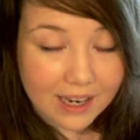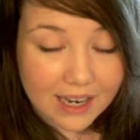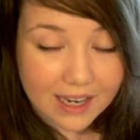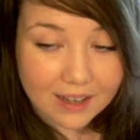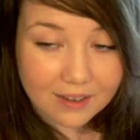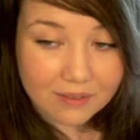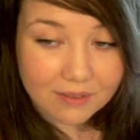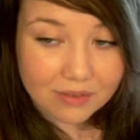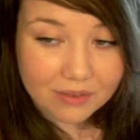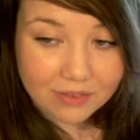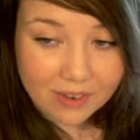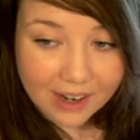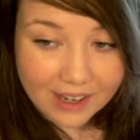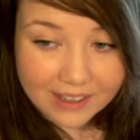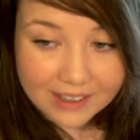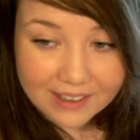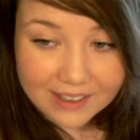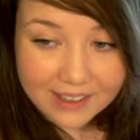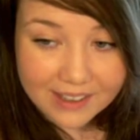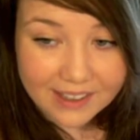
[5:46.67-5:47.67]
He can
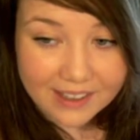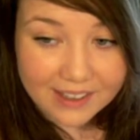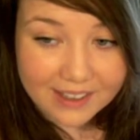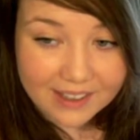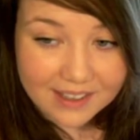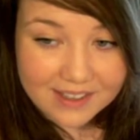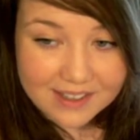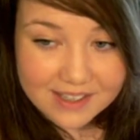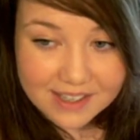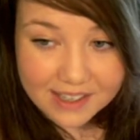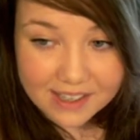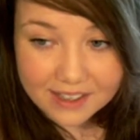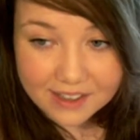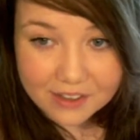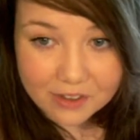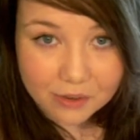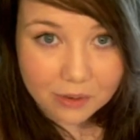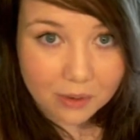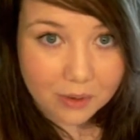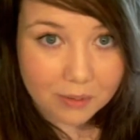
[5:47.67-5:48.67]
finally see
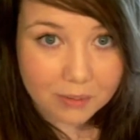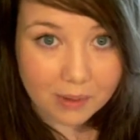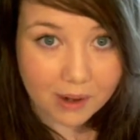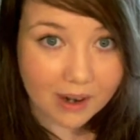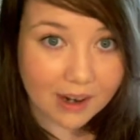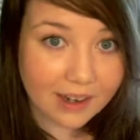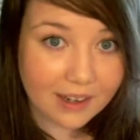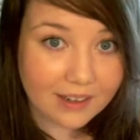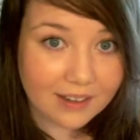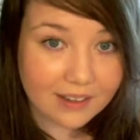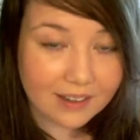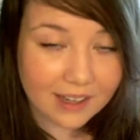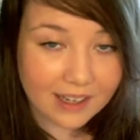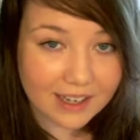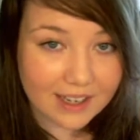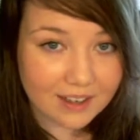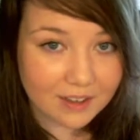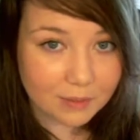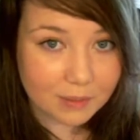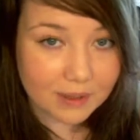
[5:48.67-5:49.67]
into her mind
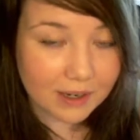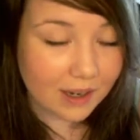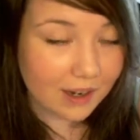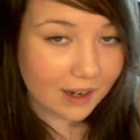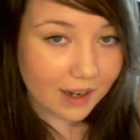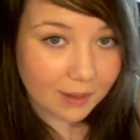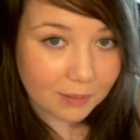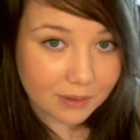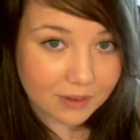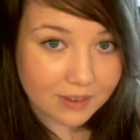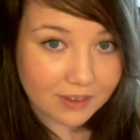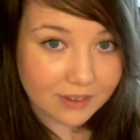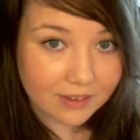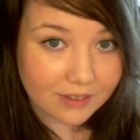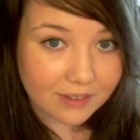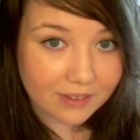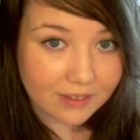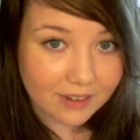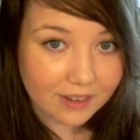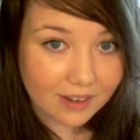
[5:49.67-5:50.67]
like he's been unable to.
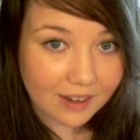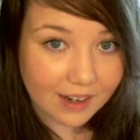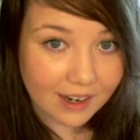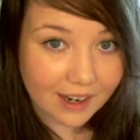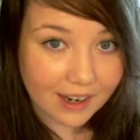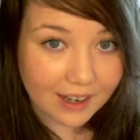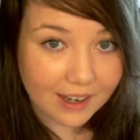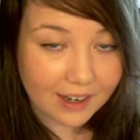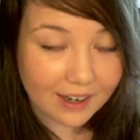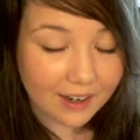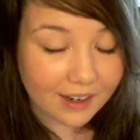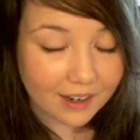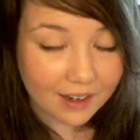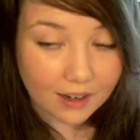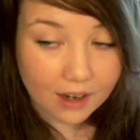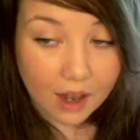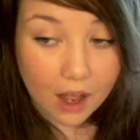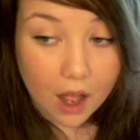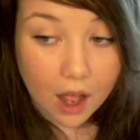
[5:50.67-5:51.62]
And